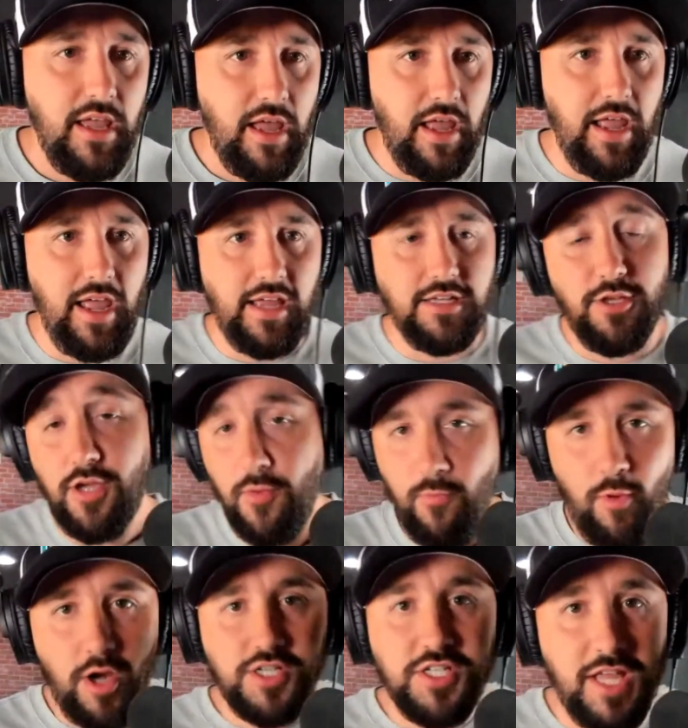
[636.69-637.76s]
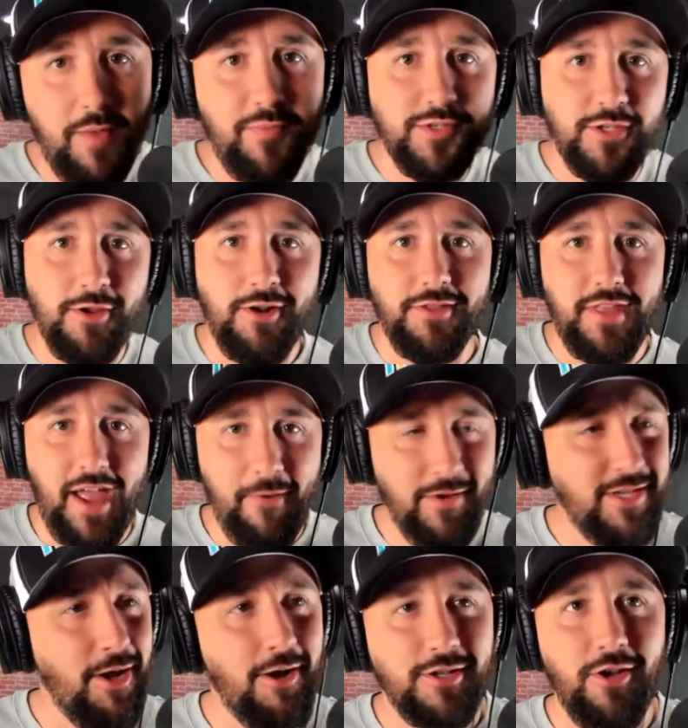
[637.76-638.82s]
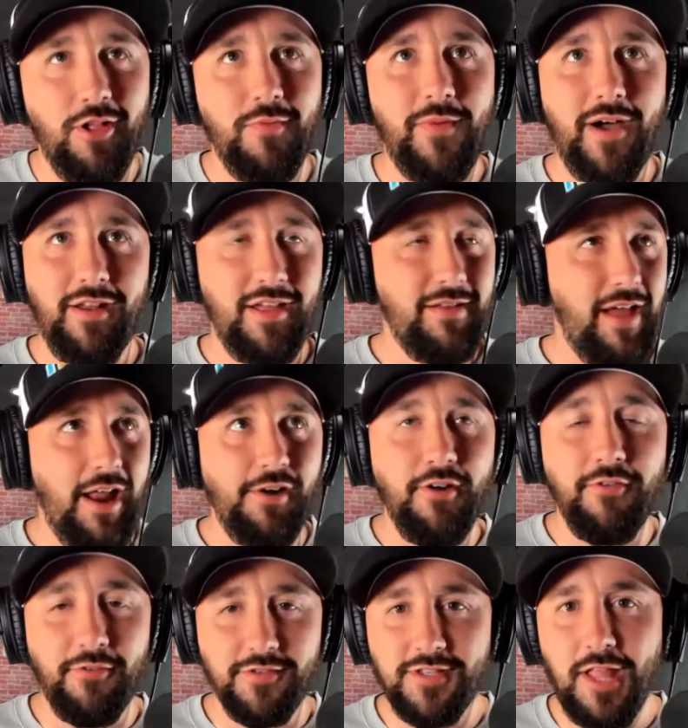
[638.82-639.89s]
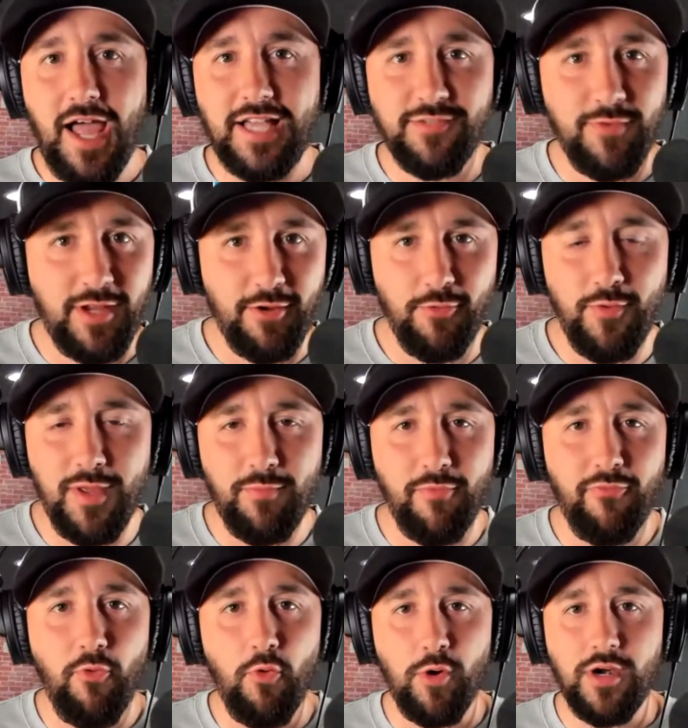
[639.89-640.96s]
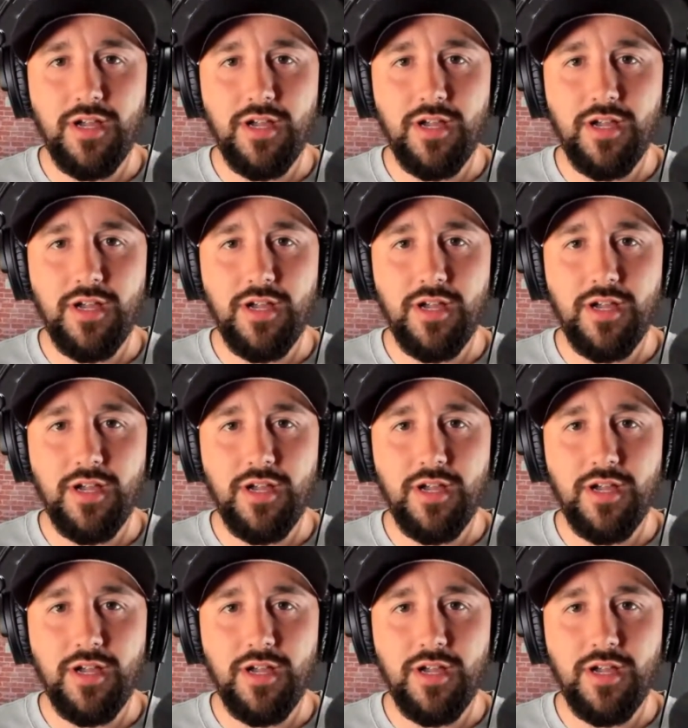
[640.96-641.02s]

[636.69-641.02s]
And you can watch the episode on that. We talked all about it. I don't know if it was last week or the week before.